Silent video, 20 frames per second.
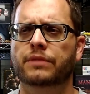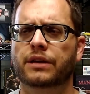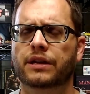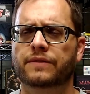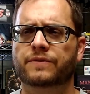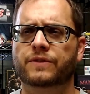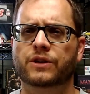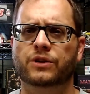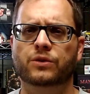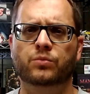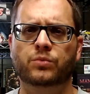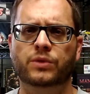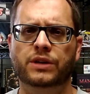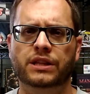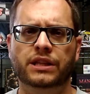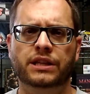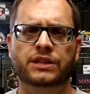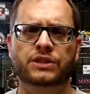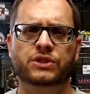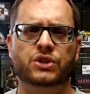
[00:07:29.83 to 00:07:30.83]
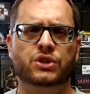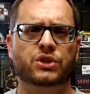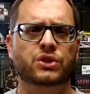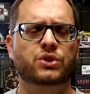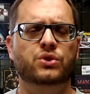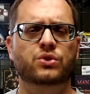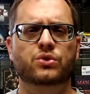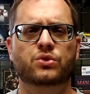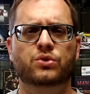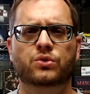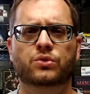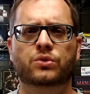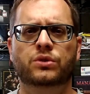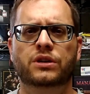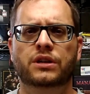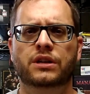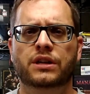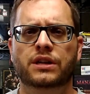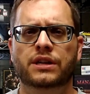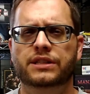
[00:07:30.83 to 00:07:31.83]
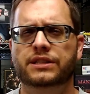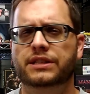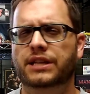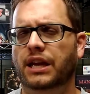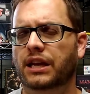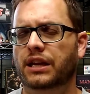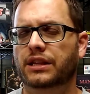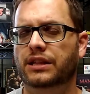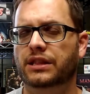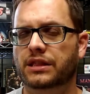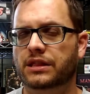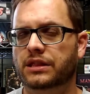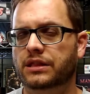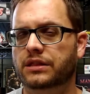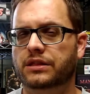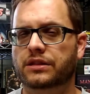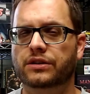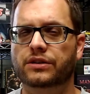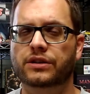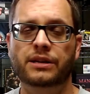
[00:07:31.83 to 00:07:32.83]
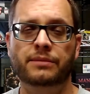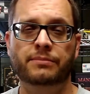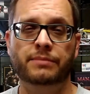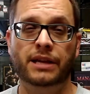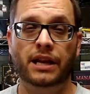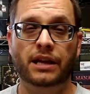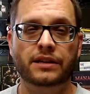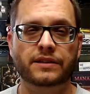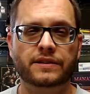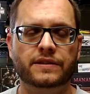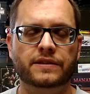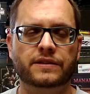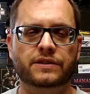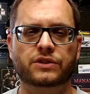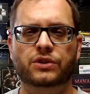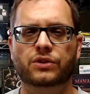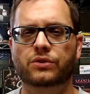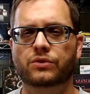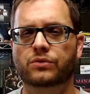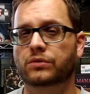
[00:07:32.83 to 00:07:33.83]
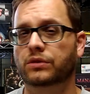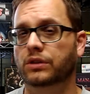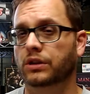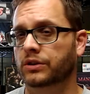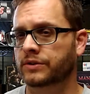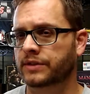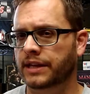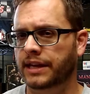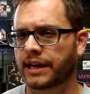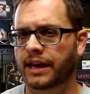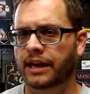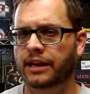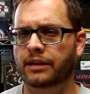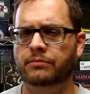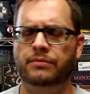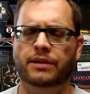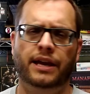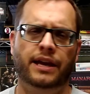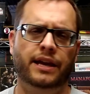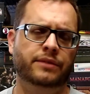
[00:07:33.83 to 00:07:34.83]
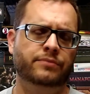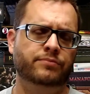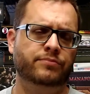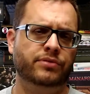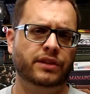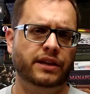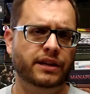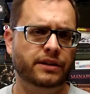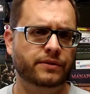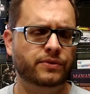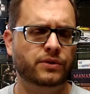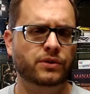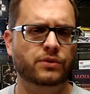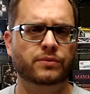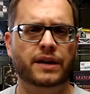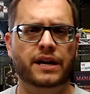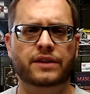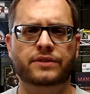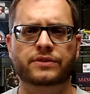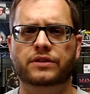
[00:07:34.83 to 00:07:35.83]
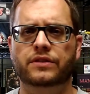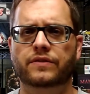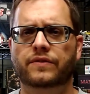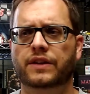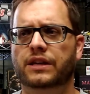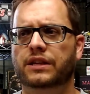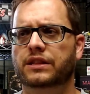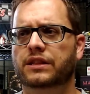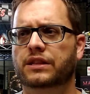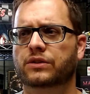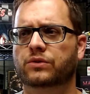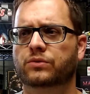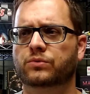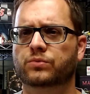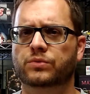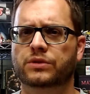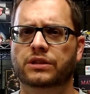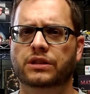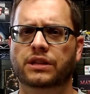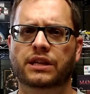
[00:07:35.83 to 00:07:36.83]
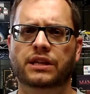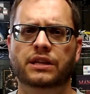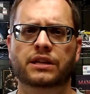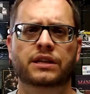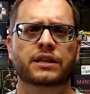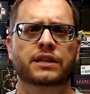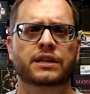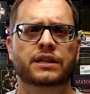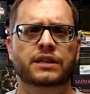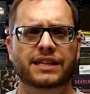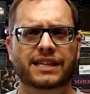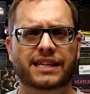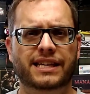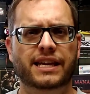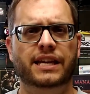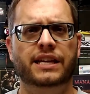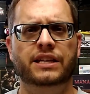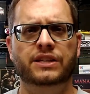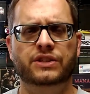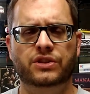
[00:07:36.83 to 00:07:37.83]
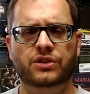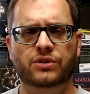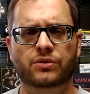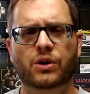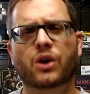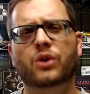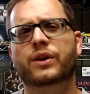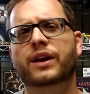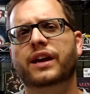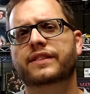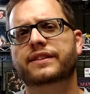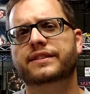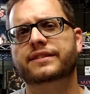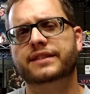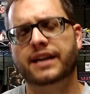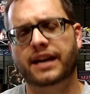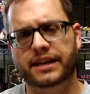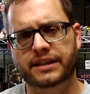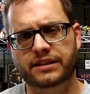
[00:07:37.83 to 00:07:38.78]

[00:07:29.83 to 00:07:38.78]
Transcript: If they're willing to take 30 minutes to learn the game and play a few rounds of it, they'll really get into, okay, this